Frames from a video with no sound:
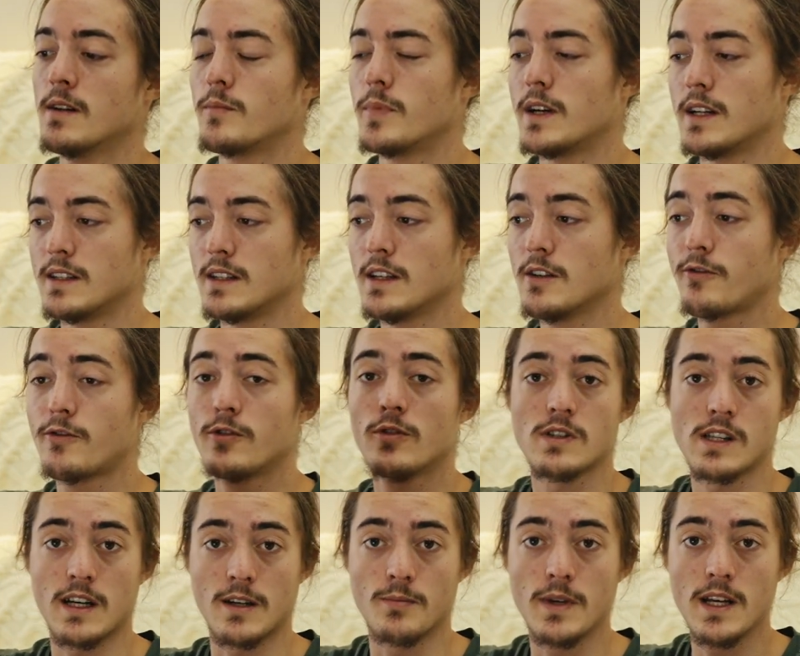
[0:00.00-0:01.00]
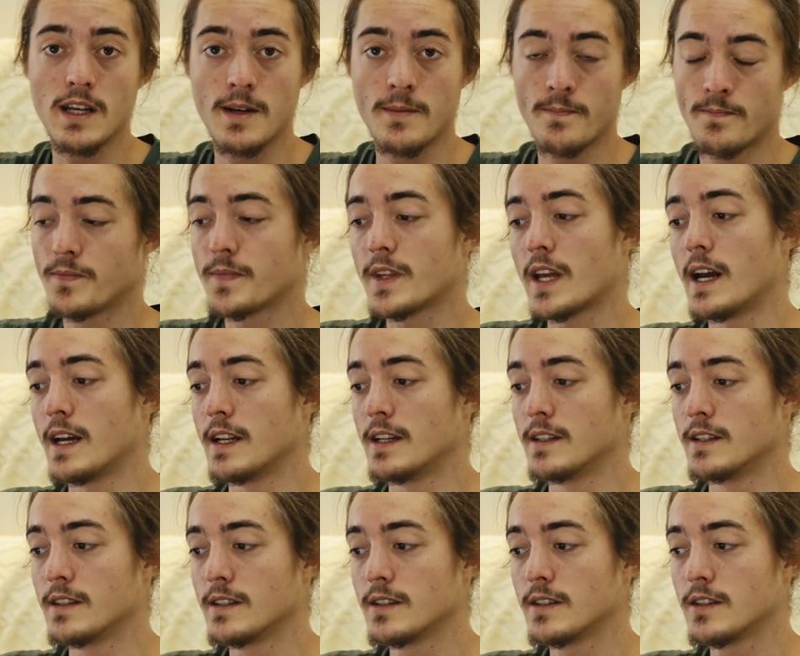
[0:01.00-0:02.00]
But if you're like me
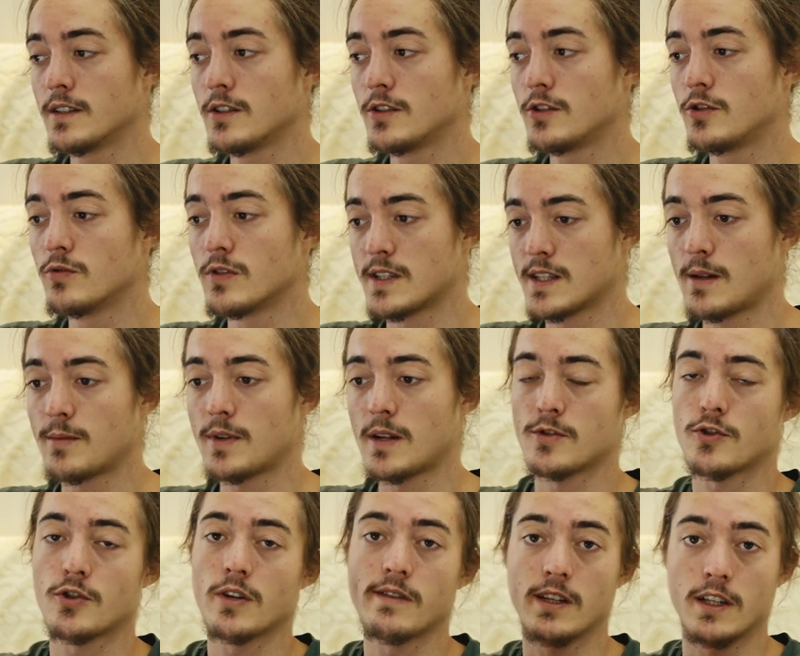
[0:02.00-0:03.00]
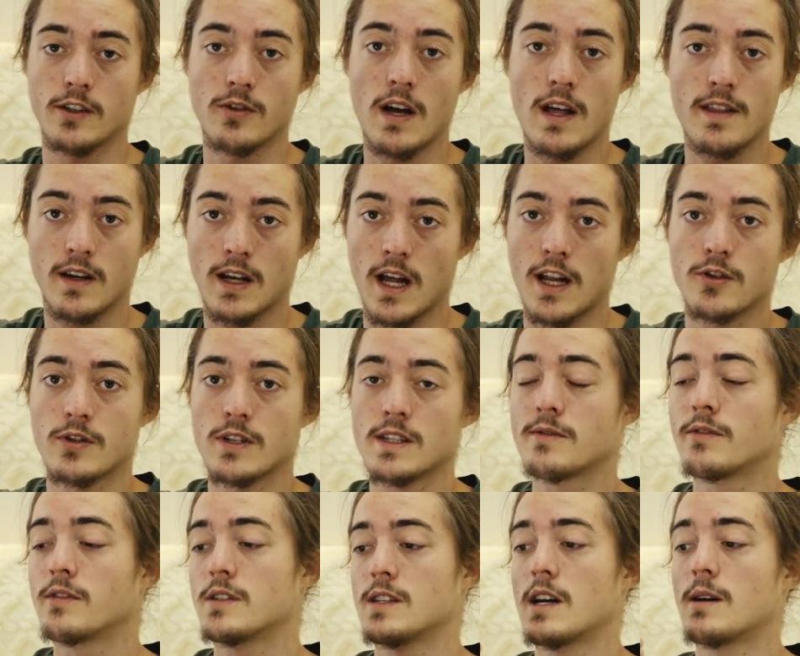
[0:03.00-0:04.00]
and you are sometimes traveling to other countries,
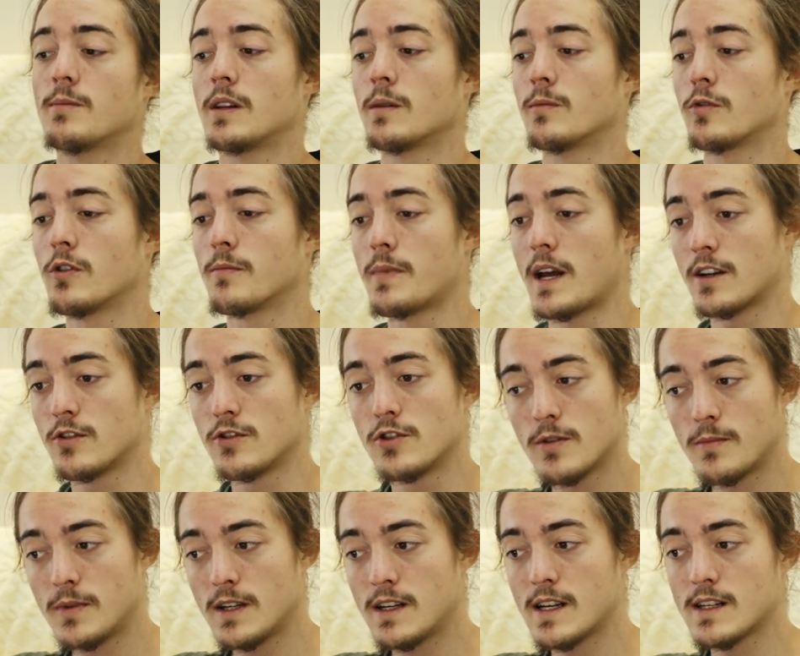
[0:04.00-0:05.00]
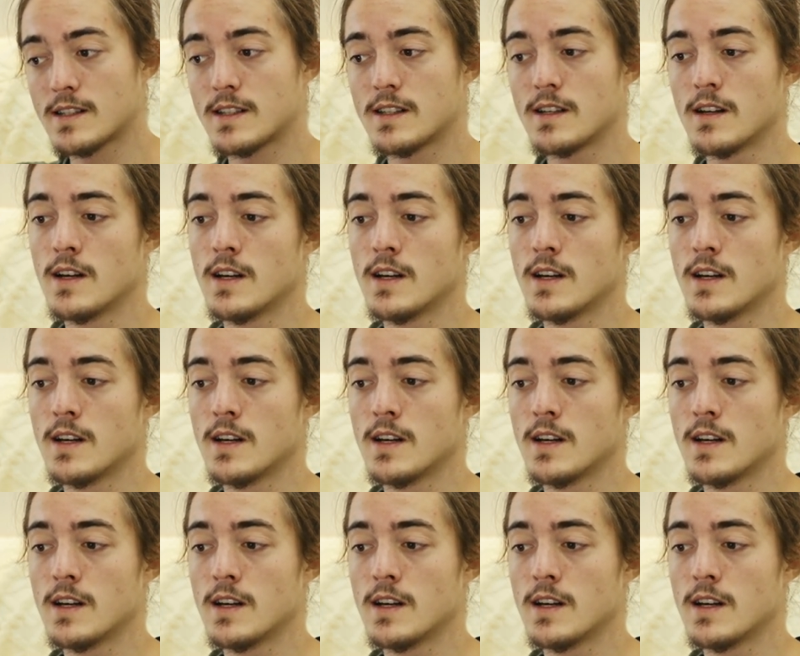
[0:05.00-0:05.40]
for example, I'm going back to Germany next